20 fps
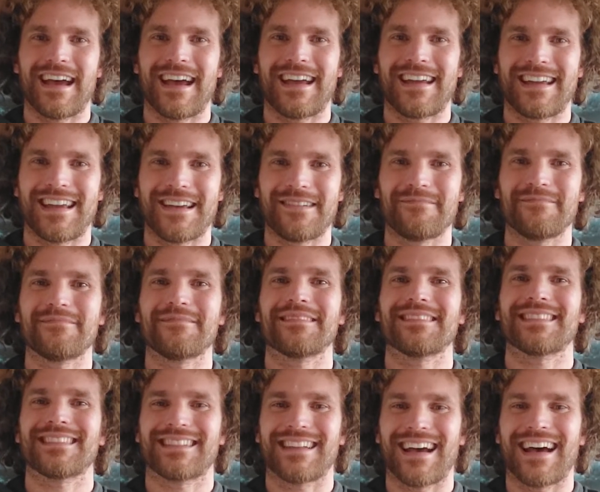a.m.
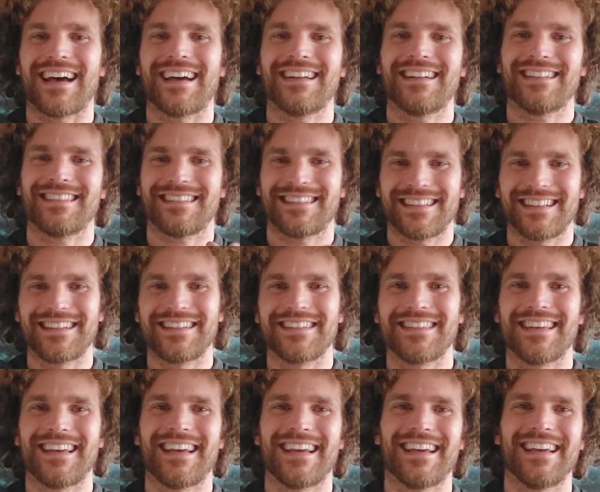start. See you
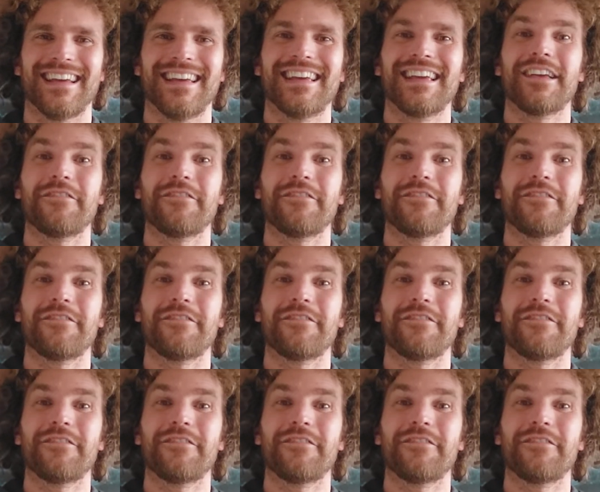there.